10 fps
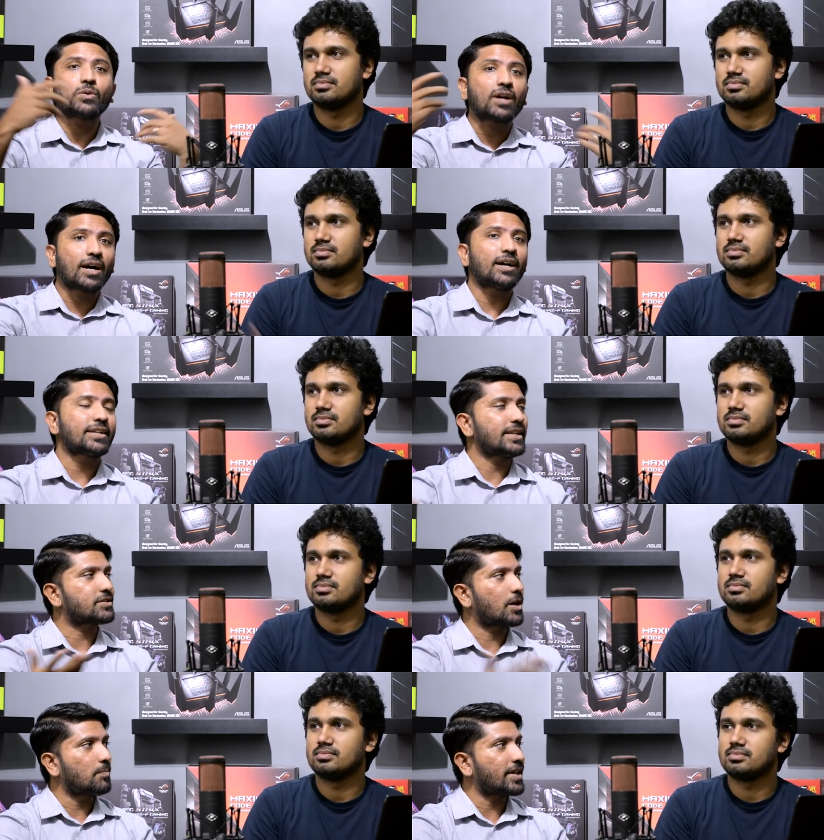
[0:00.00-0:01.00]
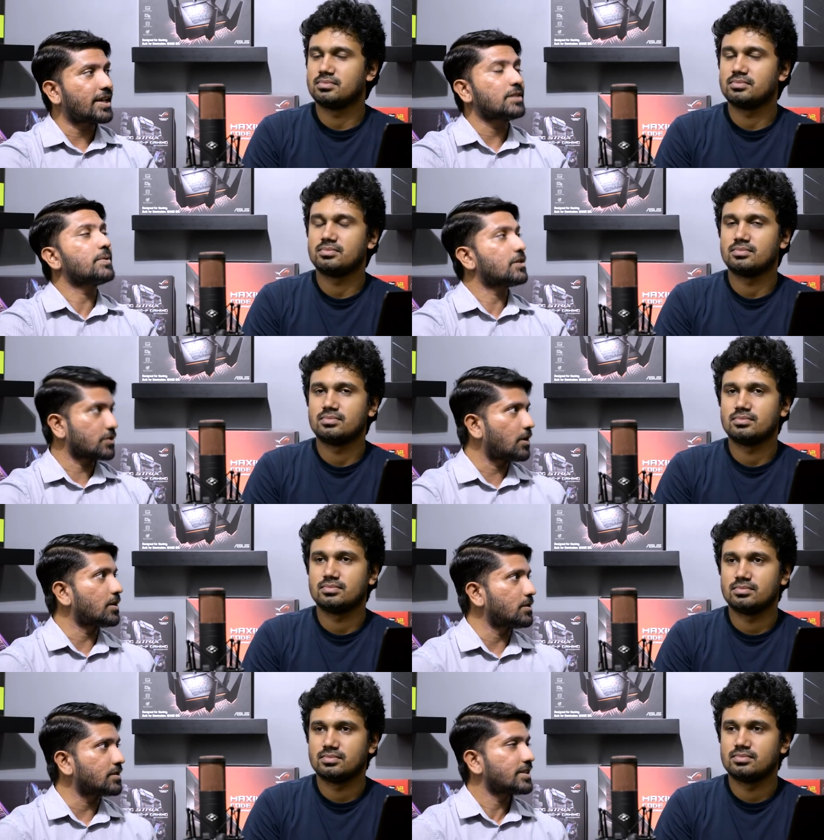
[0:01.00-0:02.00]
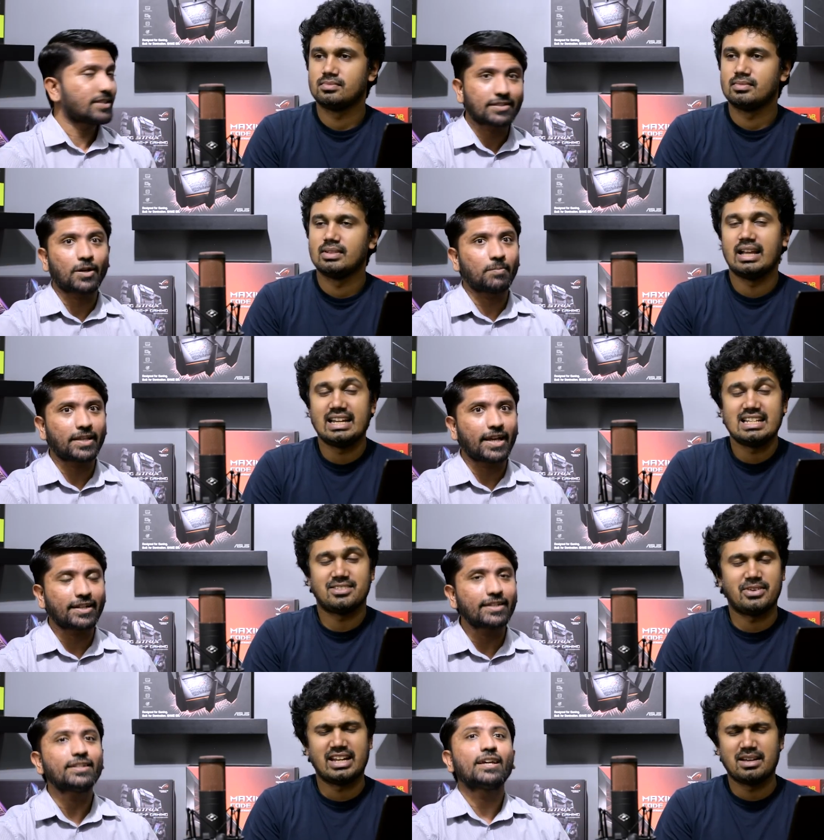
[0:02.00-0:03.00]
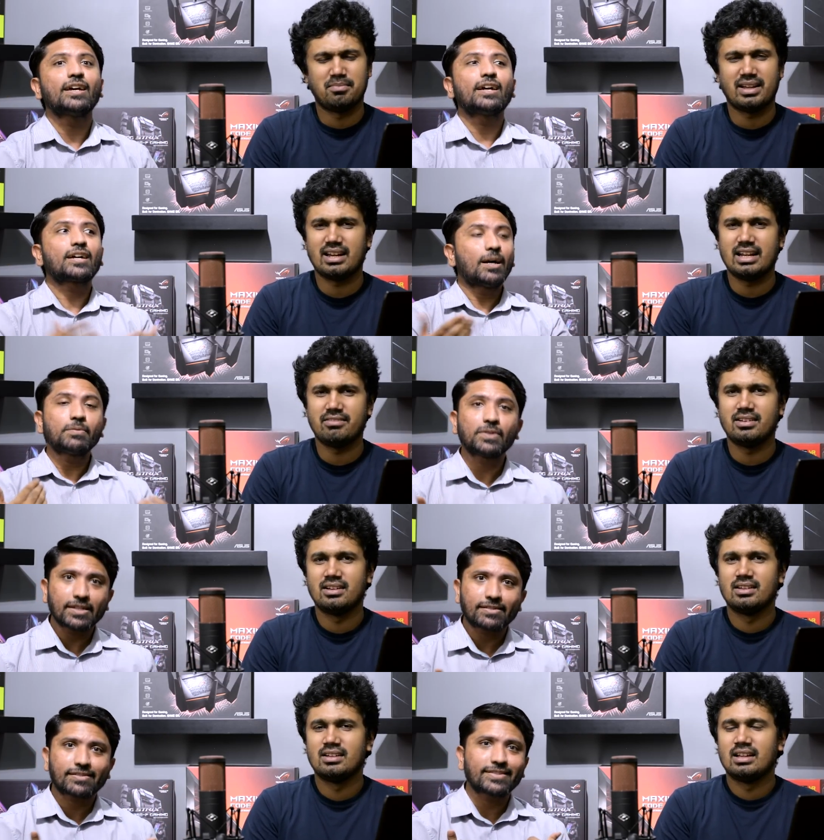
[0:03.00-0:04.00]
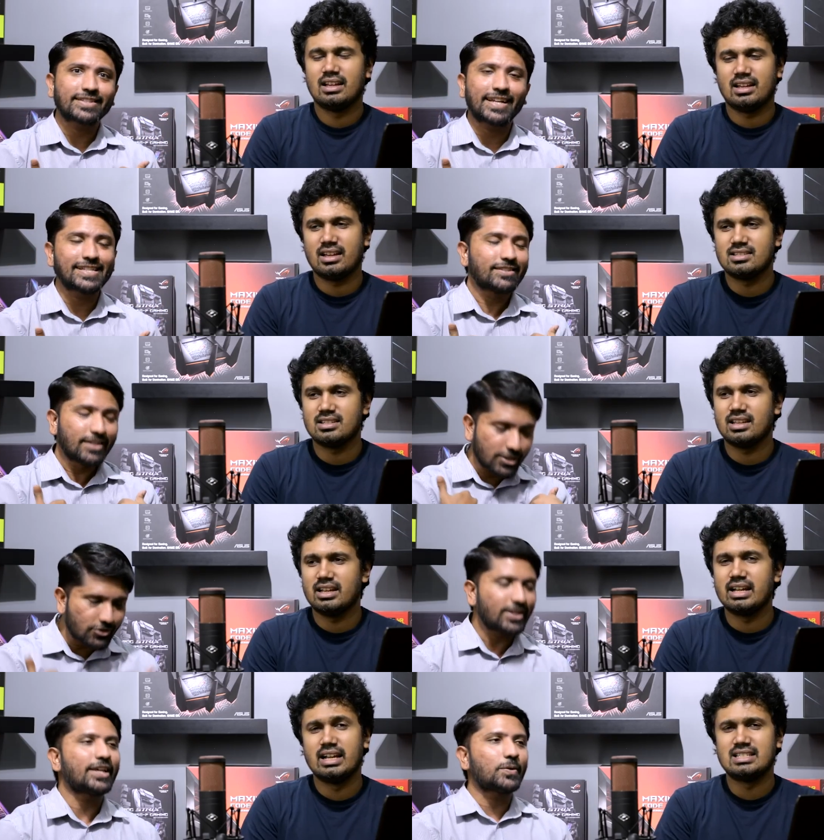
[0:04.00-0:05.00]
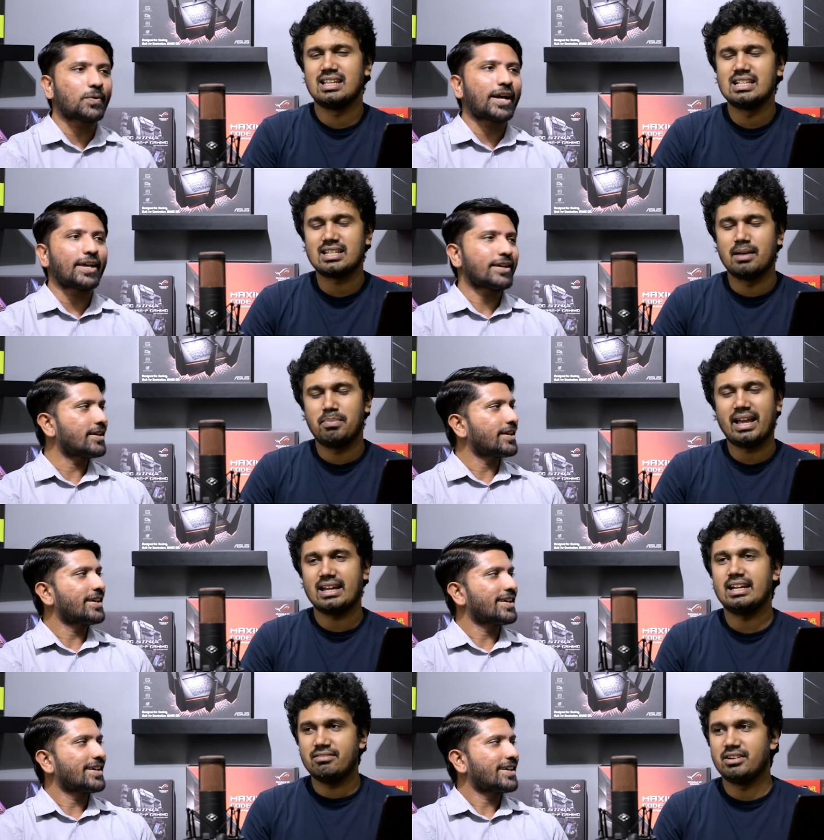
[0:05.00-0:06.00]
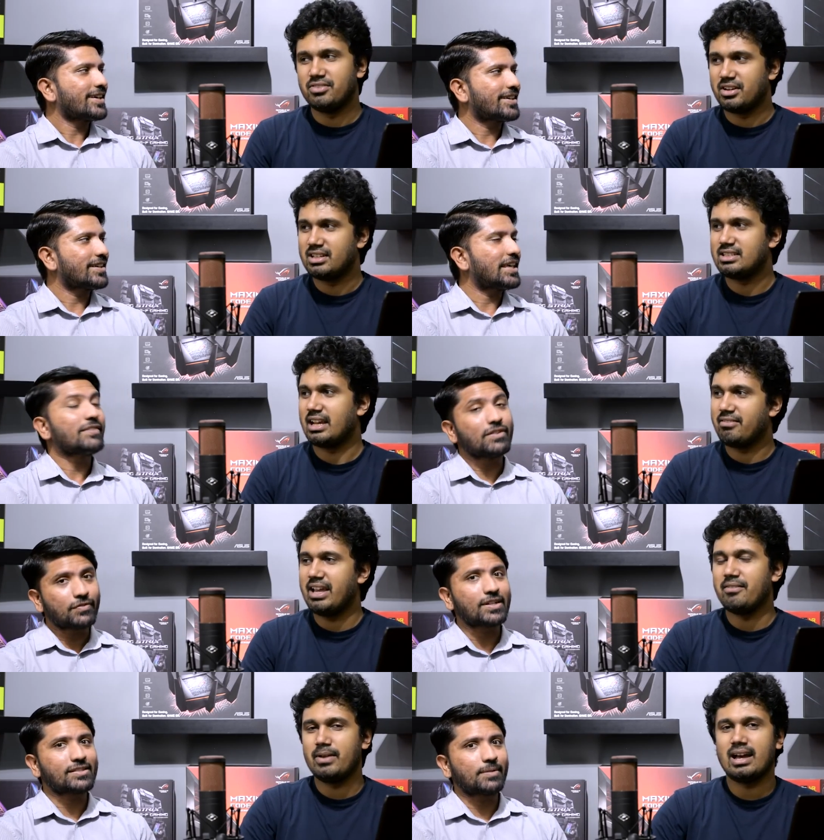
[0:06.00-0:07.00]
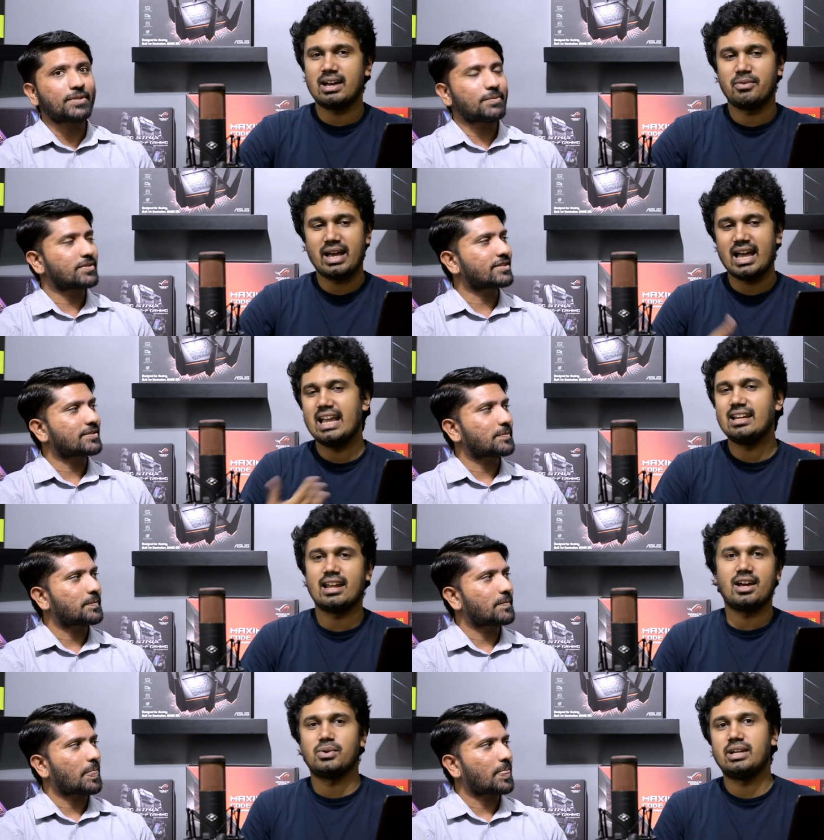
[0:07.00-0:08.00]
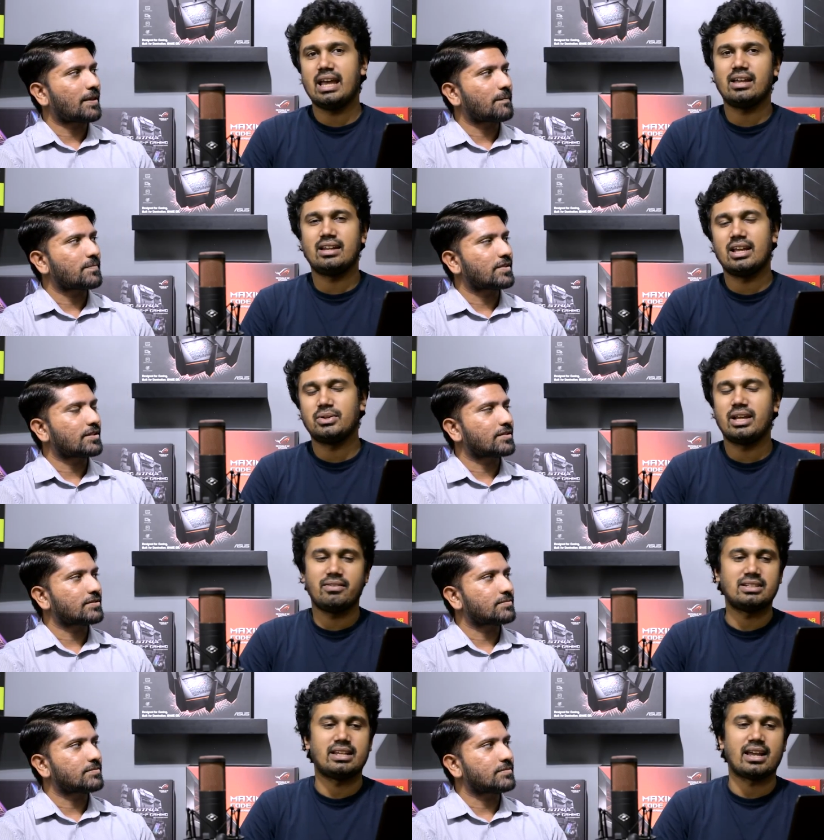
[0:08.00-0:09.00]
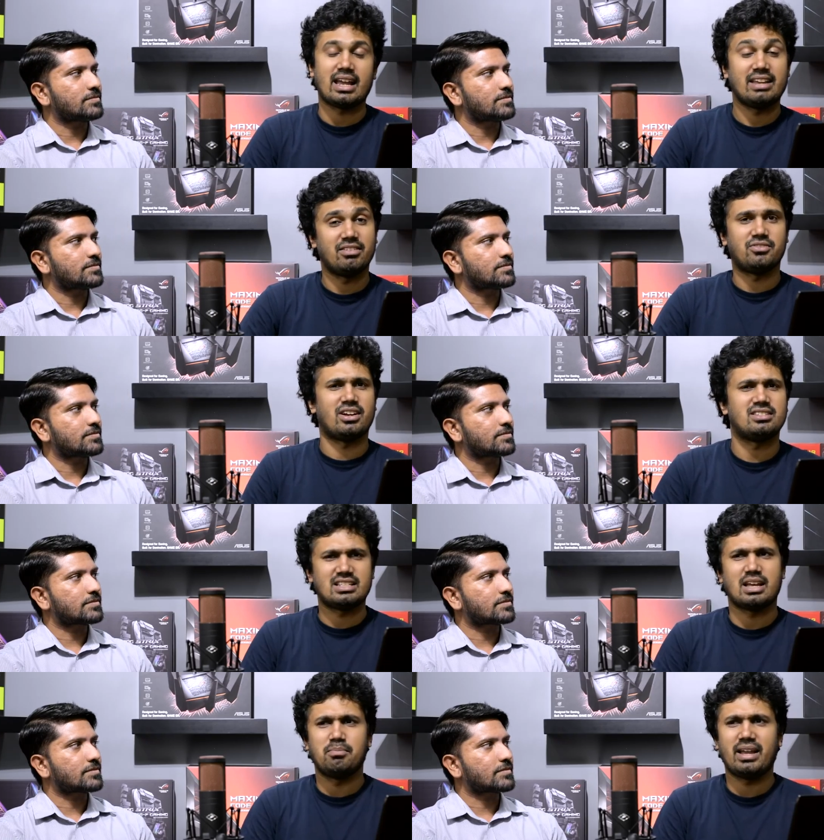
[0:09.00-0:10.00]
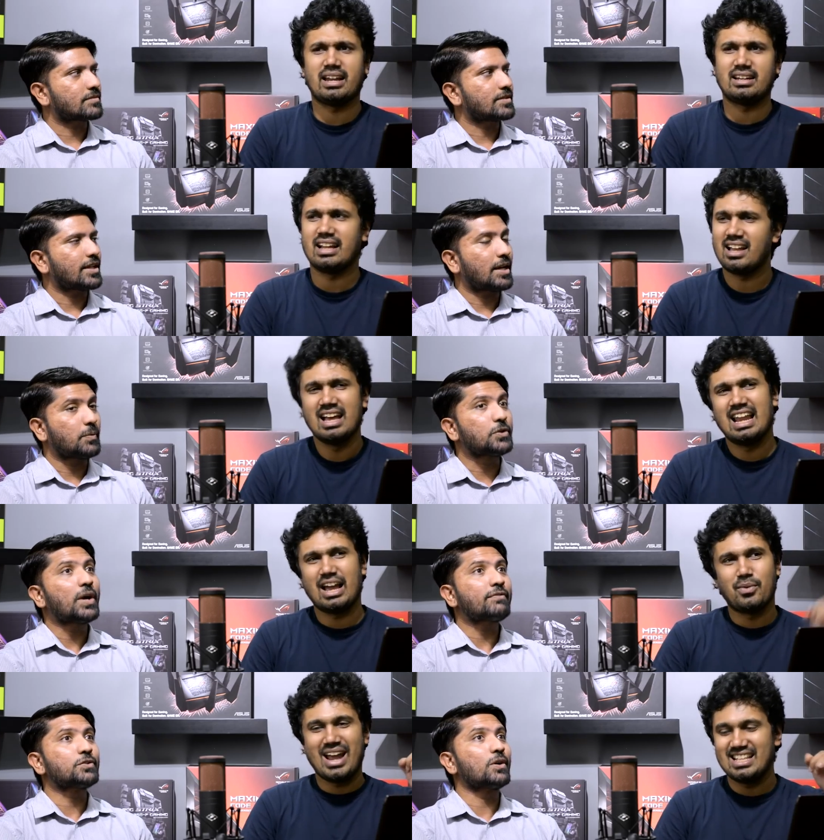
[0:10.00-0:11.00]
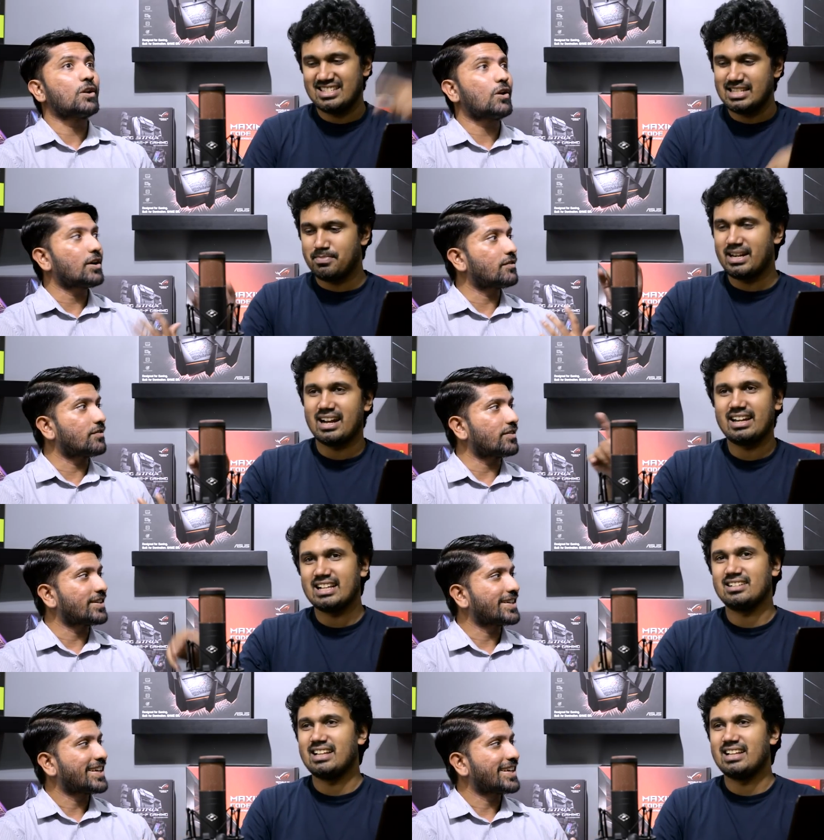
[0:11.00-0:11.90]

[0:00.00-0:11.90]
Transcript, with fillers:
Speaker 1: If you can't and it's complicated, because God knows it is complicated. It is very complicated. Come to us. That is literally it's, why. It's complicated
Speaker 2: even for us. Even like we, for us. We are, we are, in and out day, day to day with tech, and even for us, it's complicated. Like, yeah, and we do like have Why does this product